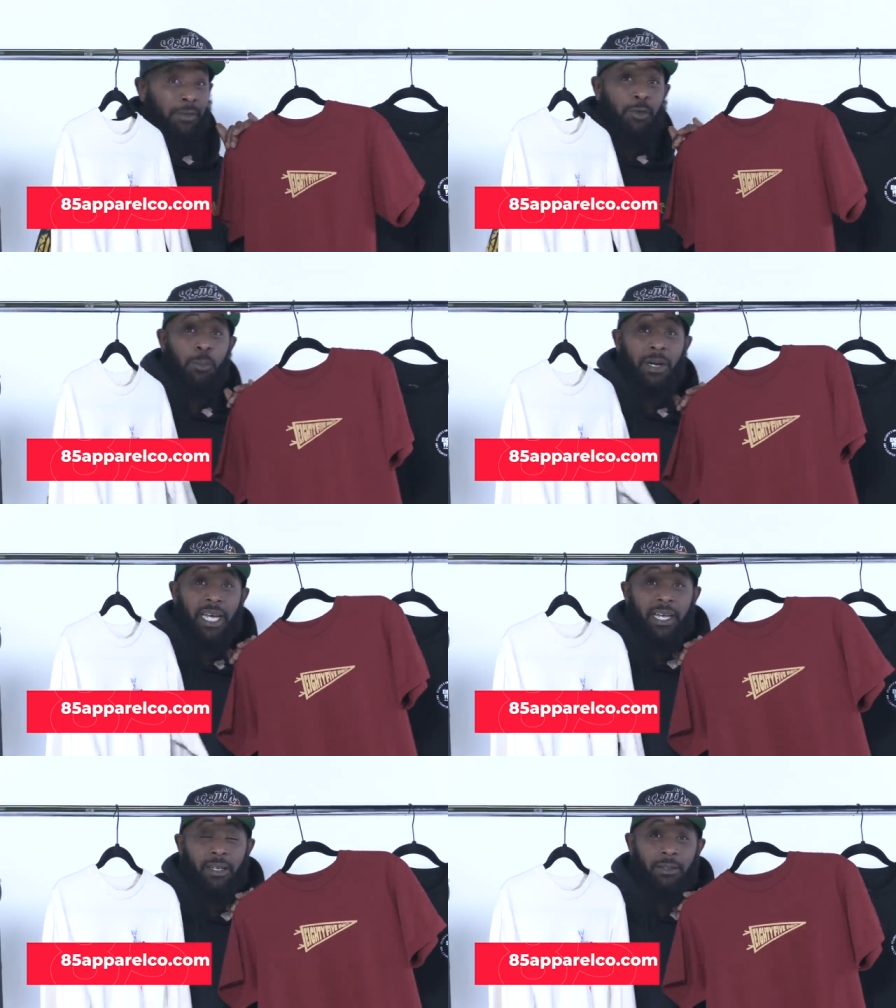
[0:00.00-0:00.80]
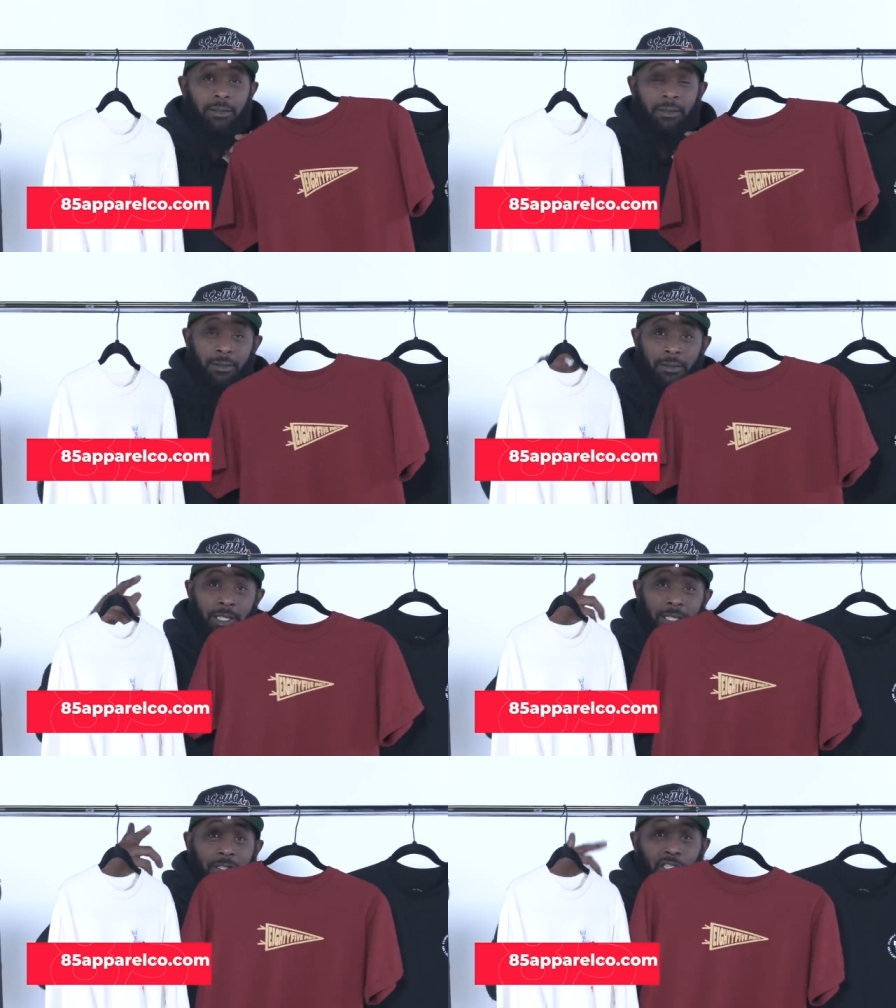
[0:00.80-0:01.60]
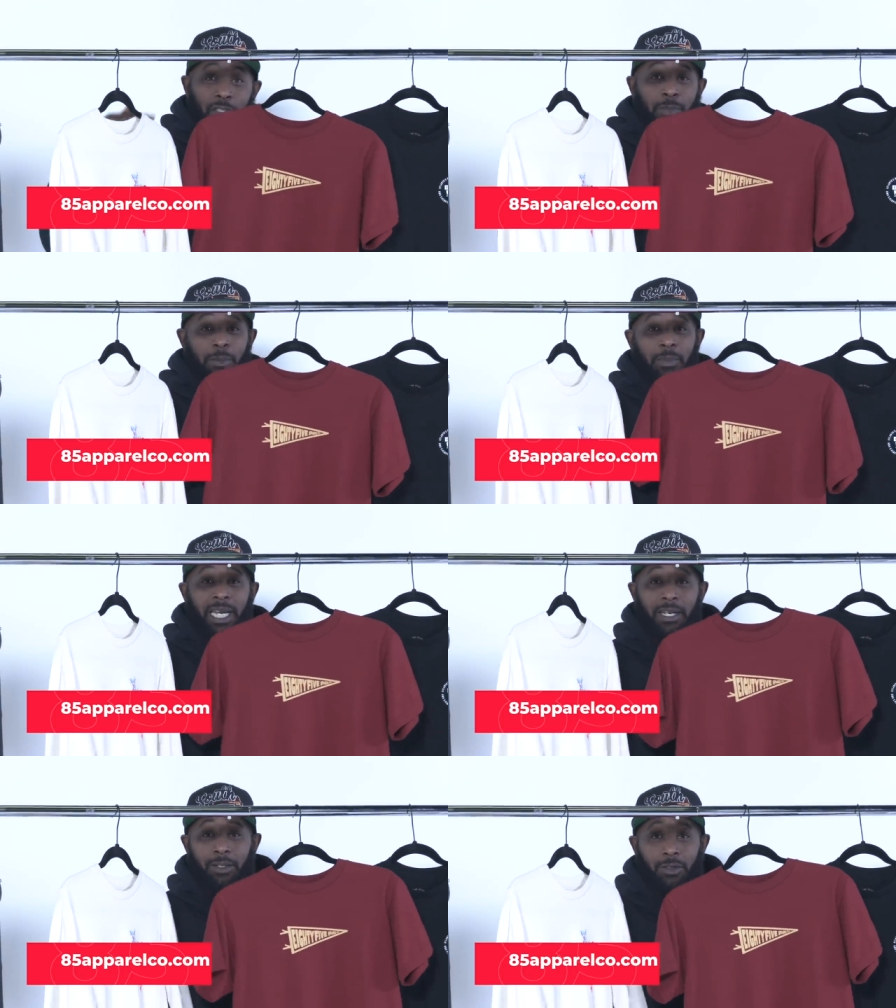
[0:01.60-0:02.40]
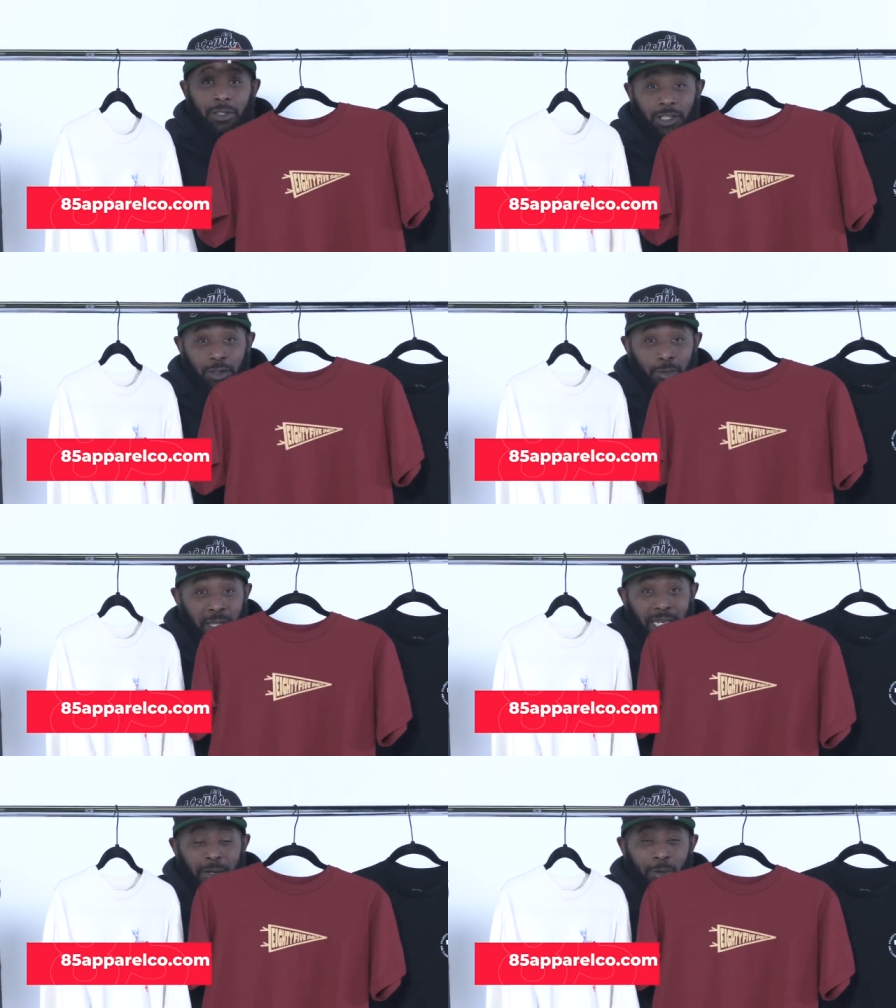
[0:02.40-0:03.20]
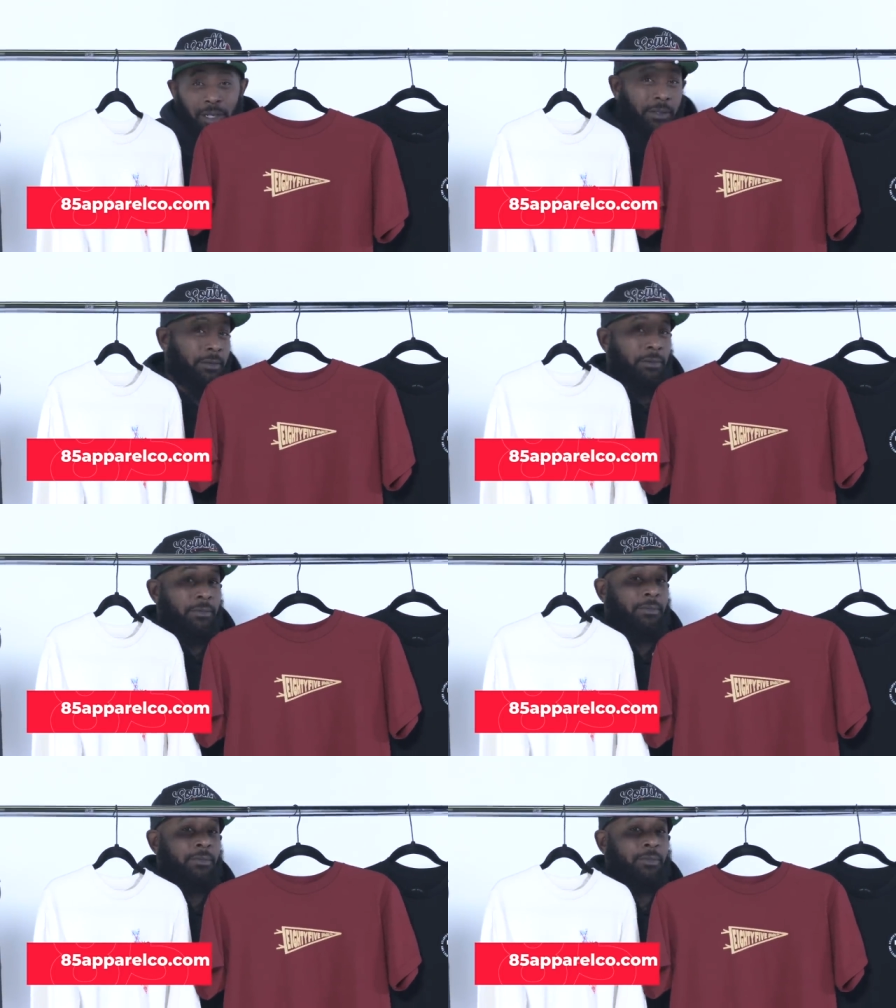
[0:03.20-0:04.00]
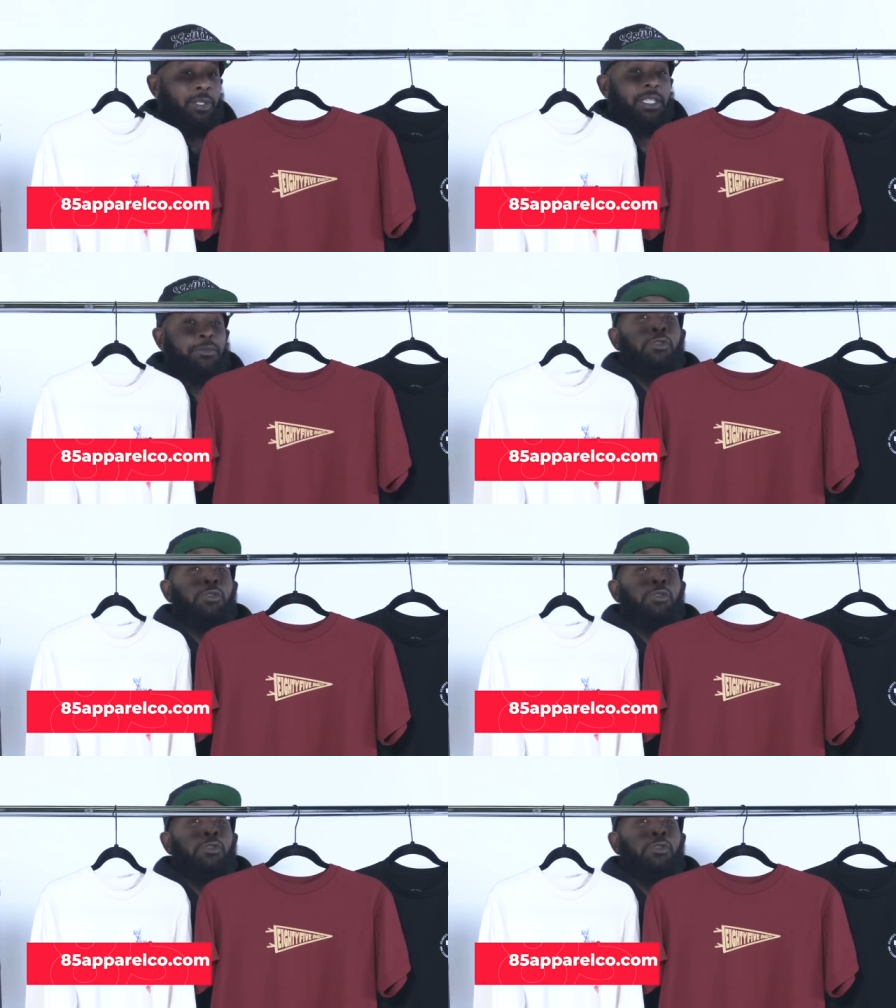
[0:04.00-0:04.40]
if you buy it, it'll still be black owned because you black, right? Well, if